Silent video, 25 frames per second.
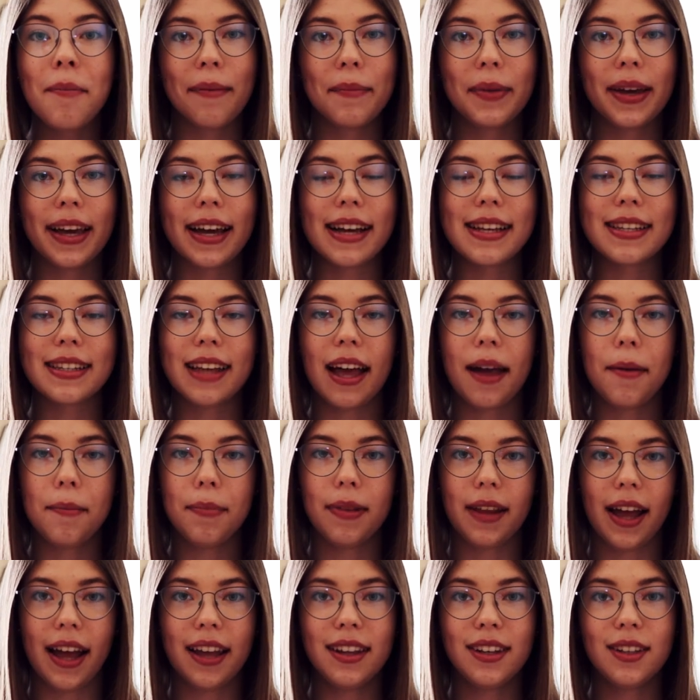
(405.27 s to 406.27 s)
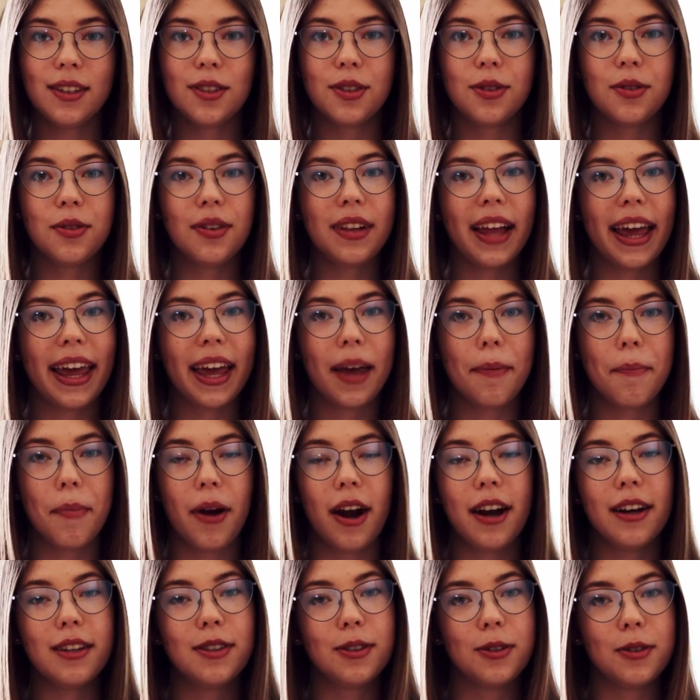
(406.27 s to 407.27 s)
because I'm planning to do like a
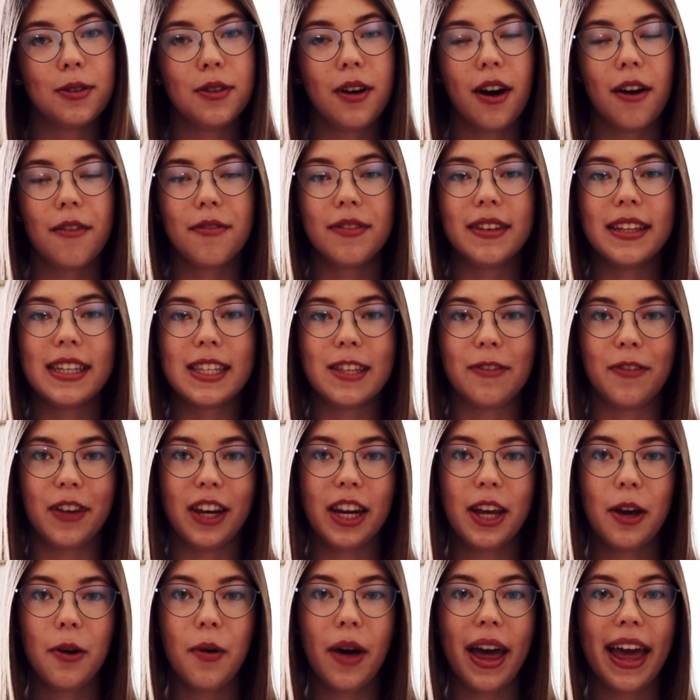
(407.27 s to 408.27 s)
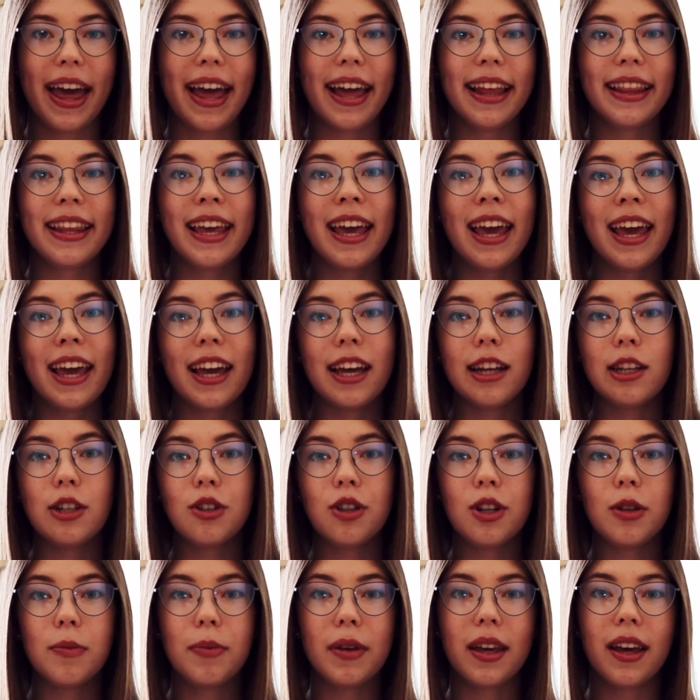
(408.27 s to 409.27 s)
part 2 of this video, and it
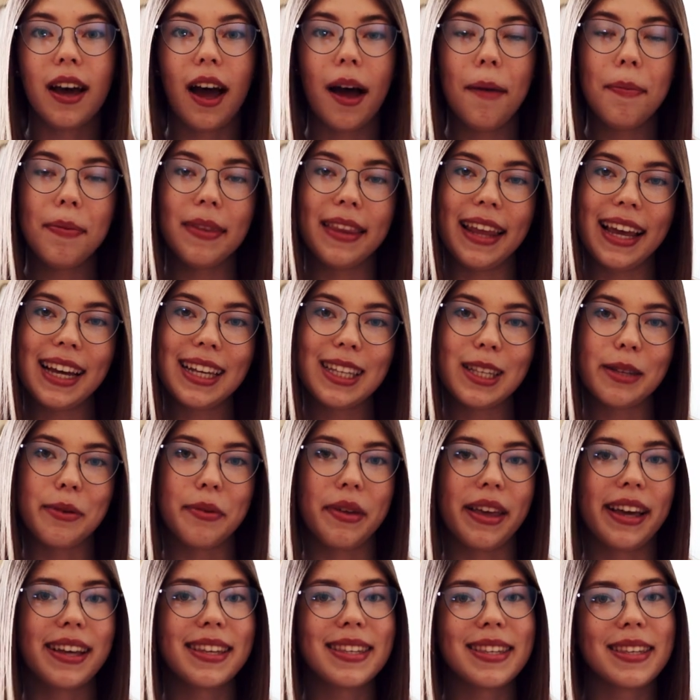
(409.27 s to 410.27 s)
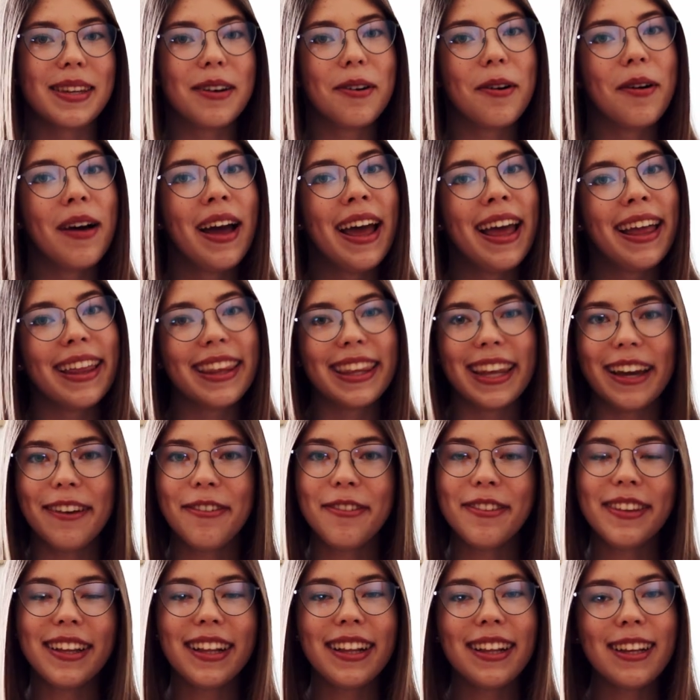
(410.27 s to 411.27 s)
should be up next week, so
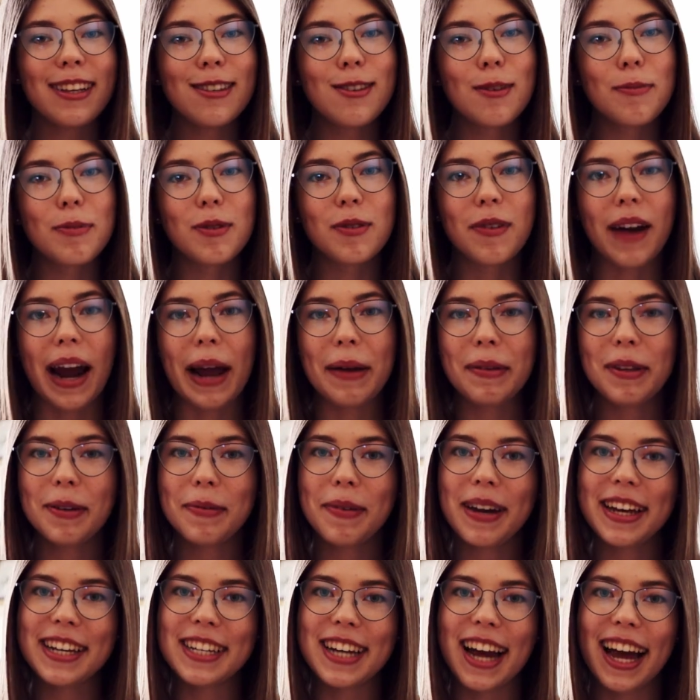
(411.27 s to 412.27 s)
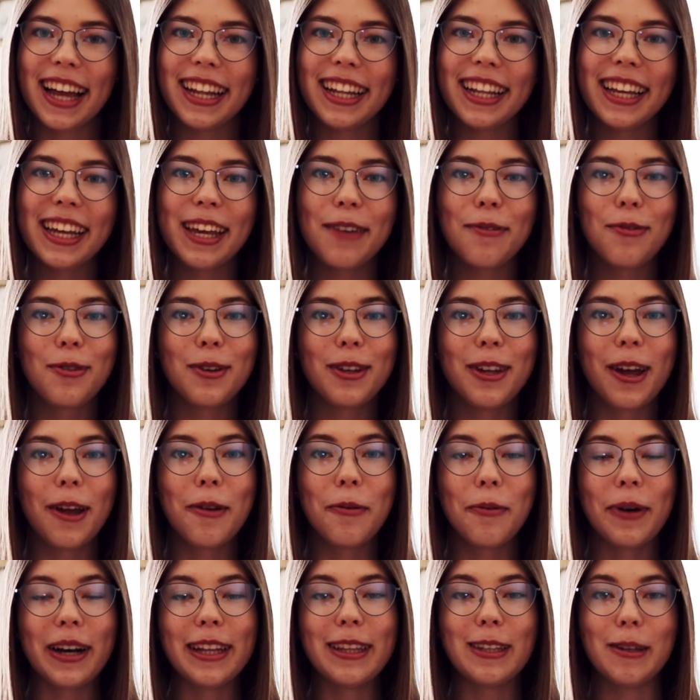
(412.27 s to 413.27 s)
definitely subscribe to my channel if you
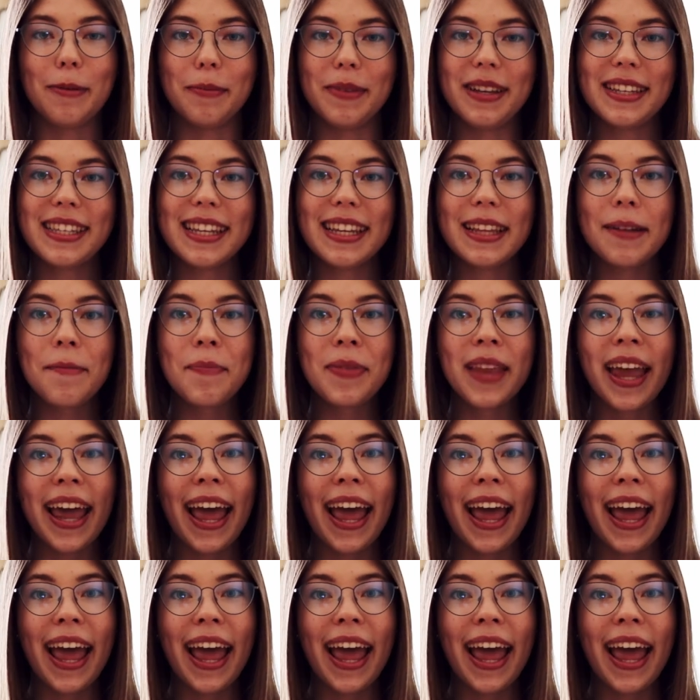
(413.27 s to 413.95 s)
don't want to miss it.